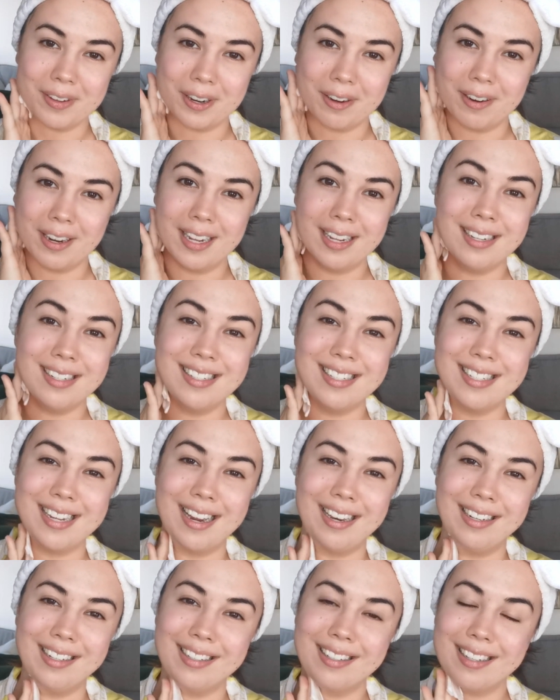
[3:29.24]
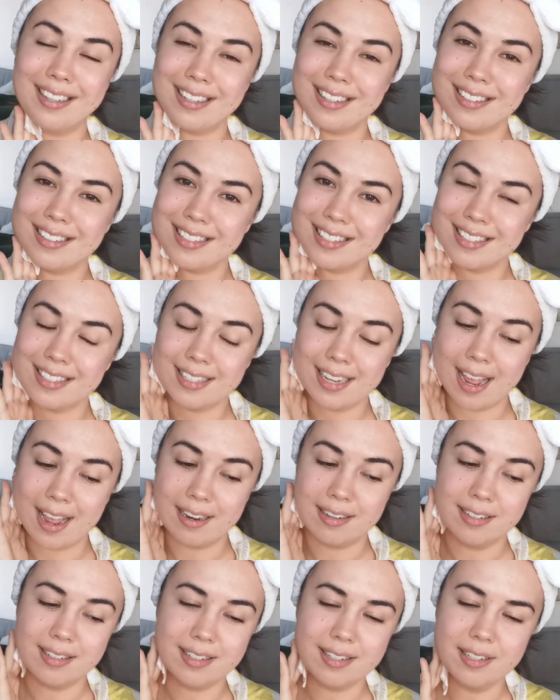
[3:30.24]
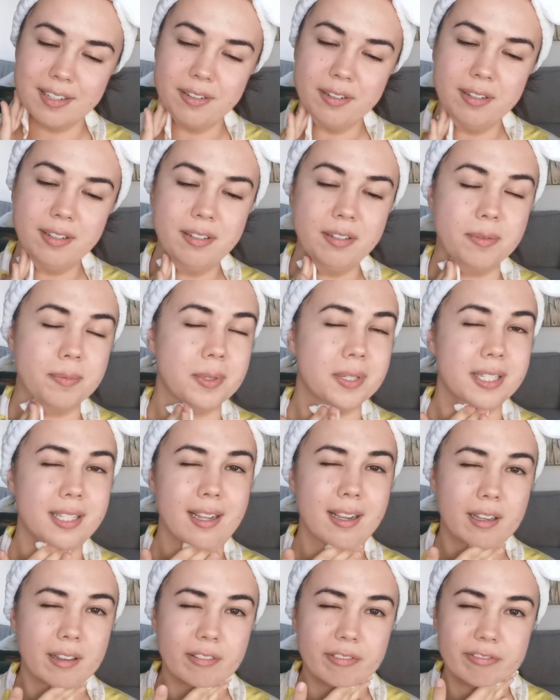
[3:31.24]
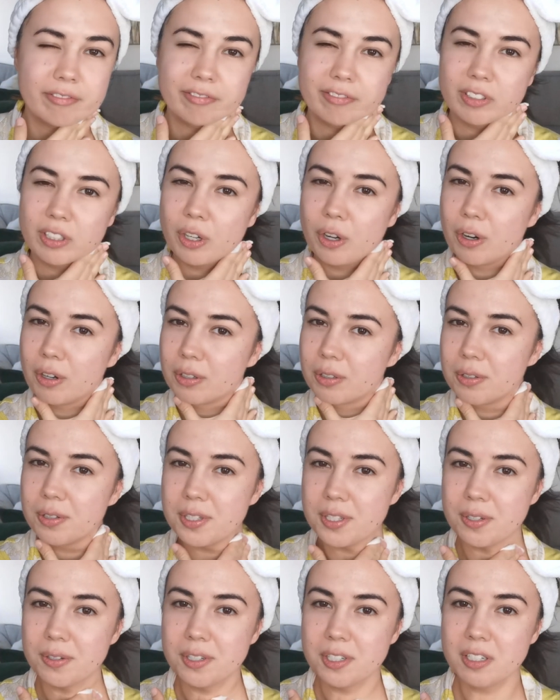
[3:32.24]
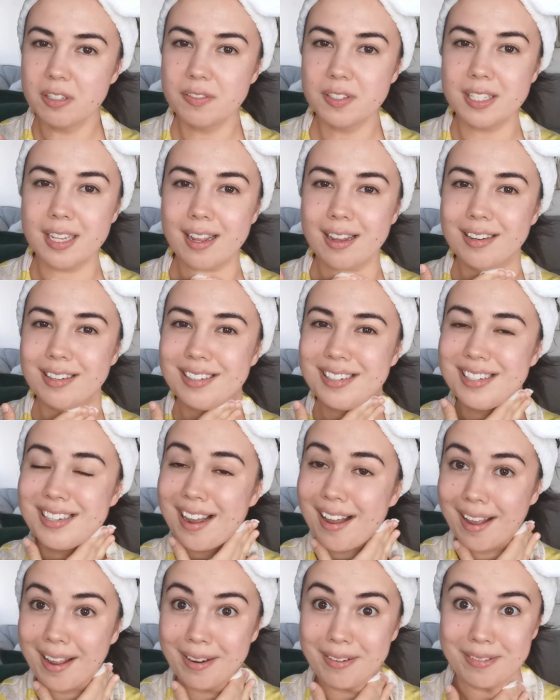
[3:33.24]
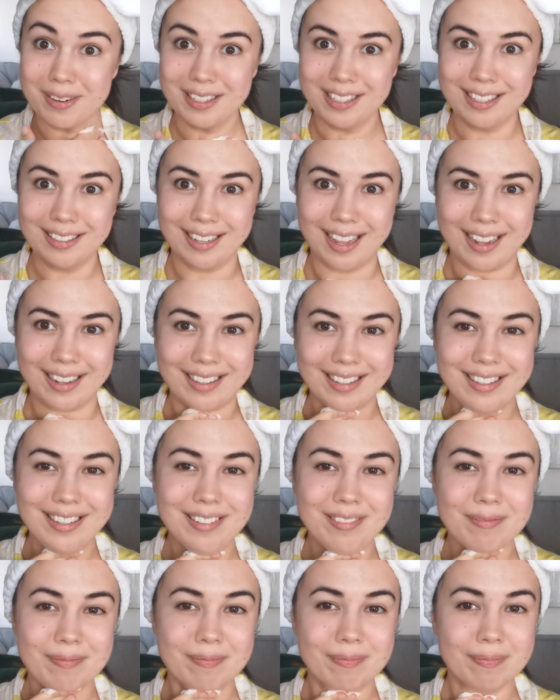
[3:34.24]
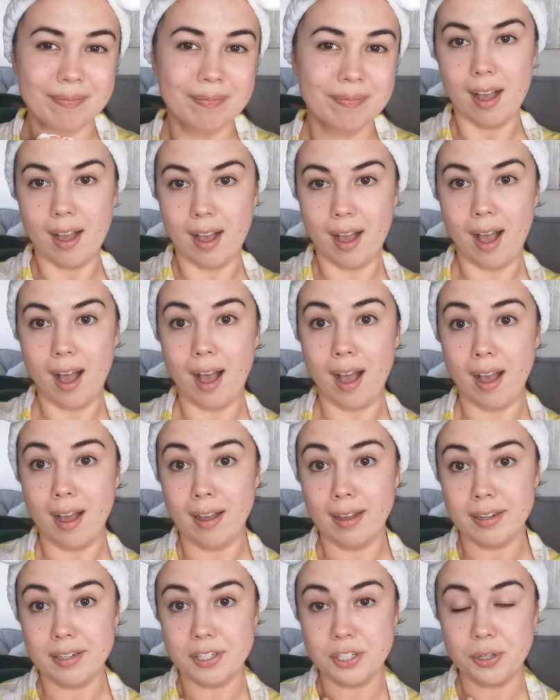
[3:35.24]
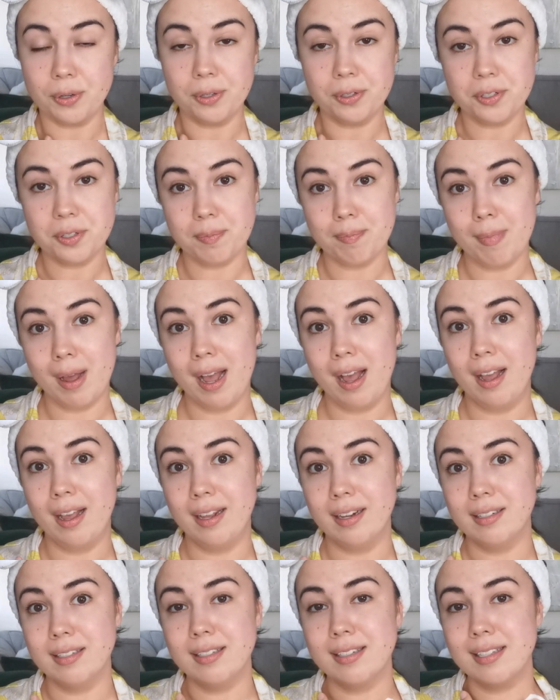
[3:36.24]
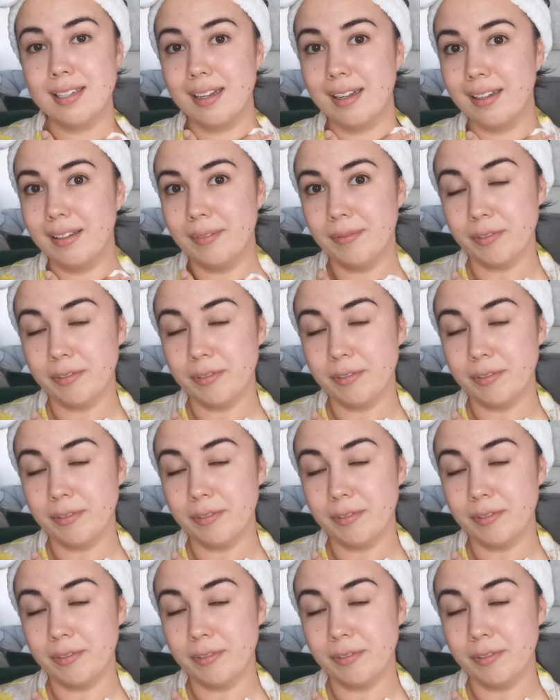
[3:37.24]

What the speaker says: very delicate scent, almost like a floral sort of scent. I really like it. I don't mind